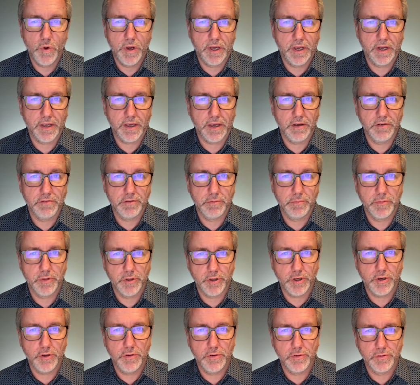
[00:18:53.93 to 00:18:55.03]
going to go from the
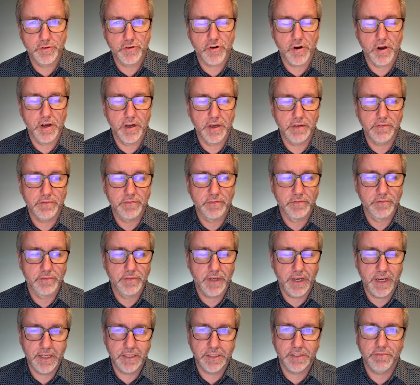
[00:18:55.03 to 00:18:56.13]
Google Drive
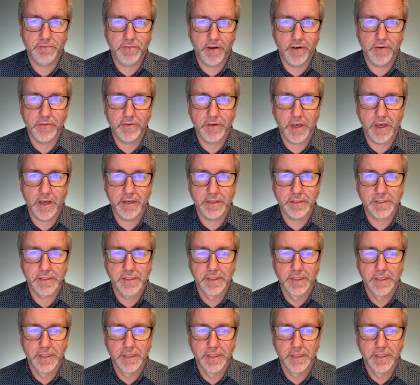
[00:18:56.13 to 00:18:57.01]
into Final Cut.